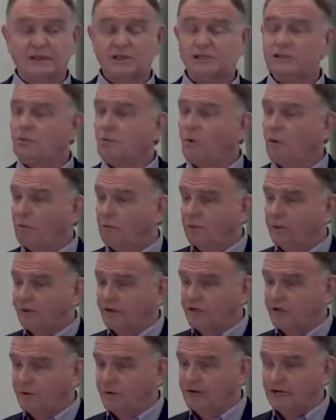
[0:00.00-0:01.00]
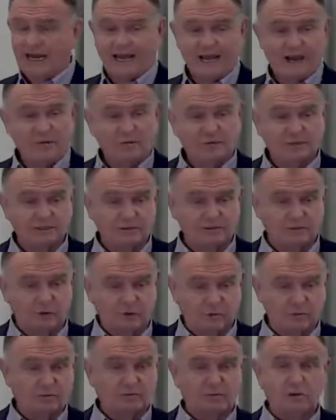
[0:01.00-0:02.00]
So what were we doing?
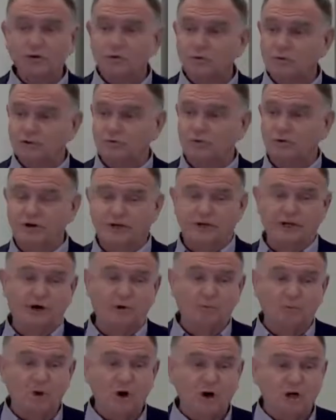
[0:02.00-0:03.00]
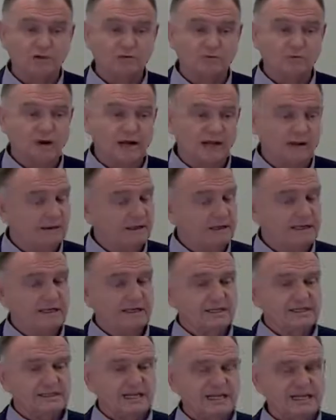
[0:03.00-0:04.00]
Who was working on what? Well,
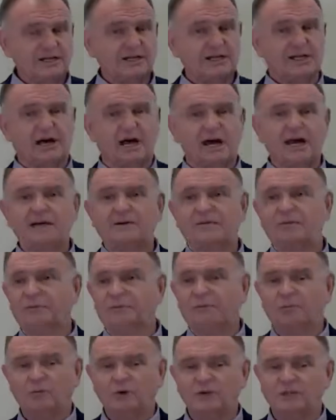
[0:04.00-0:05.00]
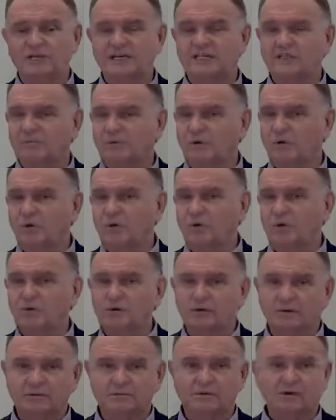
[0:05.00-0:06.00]
Technoguide was a small
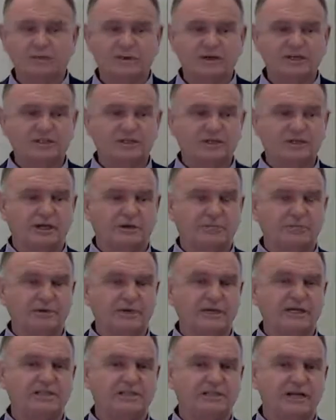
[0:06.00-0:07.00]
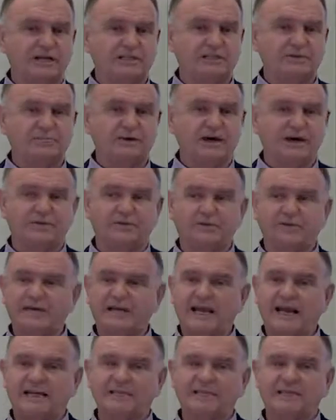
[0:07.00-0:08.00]
Norwegian company started by
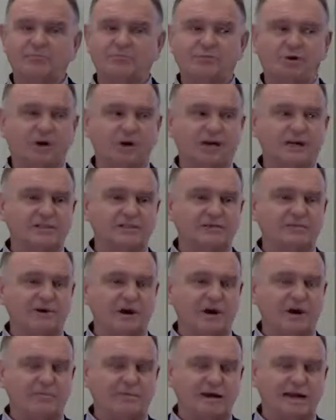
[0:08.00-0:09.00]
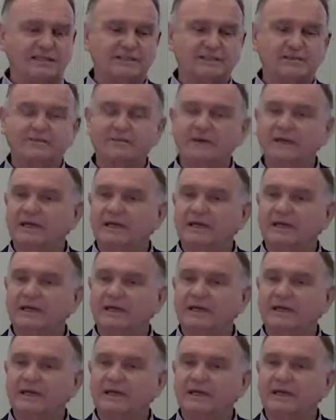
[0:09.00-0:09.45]
3 ex-employees of RMS,